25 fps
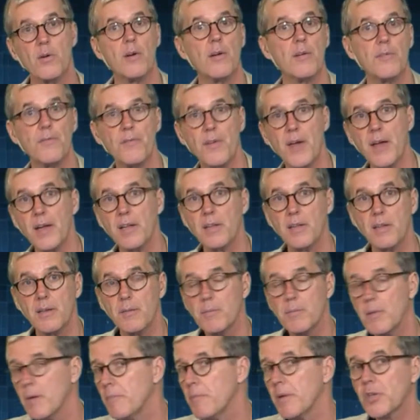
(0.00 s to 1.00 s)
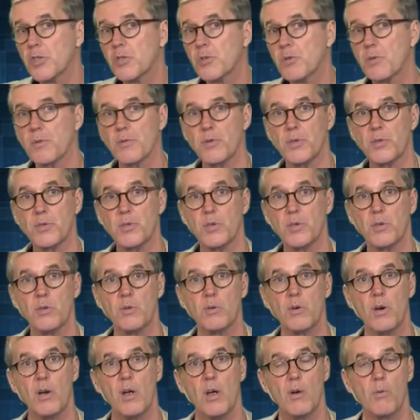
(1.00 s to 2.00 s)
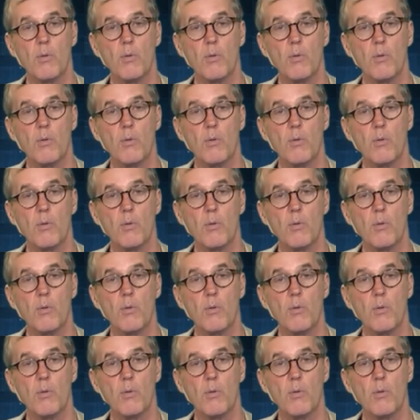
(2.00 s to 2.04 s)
or in fact a mixture of the two,